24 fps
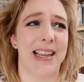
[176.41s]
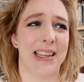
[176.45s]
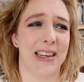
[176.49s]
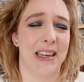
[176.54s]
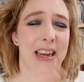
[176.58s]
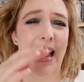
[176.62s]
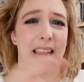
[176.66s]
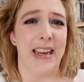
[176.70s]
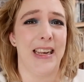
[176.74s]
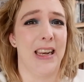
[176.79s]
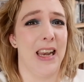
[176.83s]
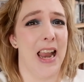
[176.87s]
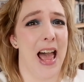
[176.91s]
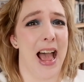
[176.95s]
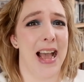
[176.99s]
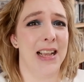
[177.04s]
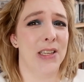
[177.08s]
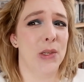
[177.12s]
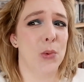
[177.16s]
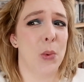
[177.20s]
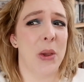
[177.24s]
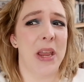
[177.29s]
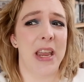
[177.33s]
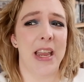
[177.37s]
like
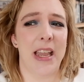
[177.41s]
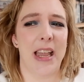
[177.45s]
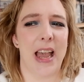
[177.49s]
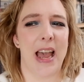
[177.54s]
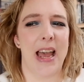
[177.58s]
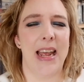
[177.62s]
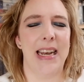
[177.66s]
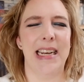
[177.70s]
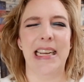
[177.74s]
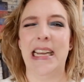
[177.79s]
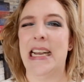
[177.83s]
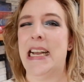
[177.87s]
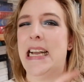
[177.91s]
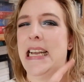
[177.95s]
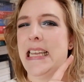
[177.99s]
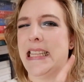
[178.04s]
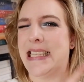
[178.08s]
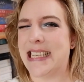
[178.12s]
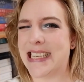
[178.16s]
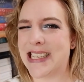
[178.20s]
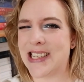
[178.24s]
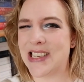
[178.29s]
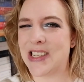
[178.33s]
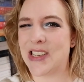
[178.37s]
last week, and
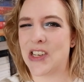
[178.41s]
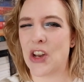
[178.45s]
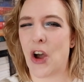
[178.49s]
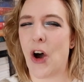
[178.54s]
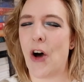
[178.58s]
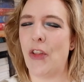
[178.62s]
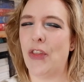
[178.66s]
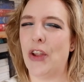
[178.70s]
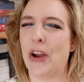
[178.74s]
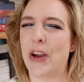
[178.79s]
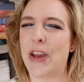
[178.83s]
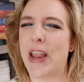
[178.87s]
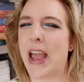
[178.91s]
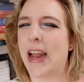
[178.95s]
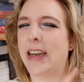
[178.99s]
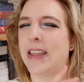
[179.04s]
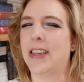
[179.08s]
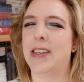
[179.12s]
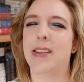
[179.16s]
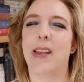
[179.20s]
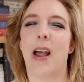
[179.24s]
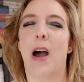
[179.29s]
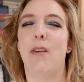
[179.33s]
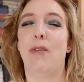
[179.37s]
this isn't on there yet because I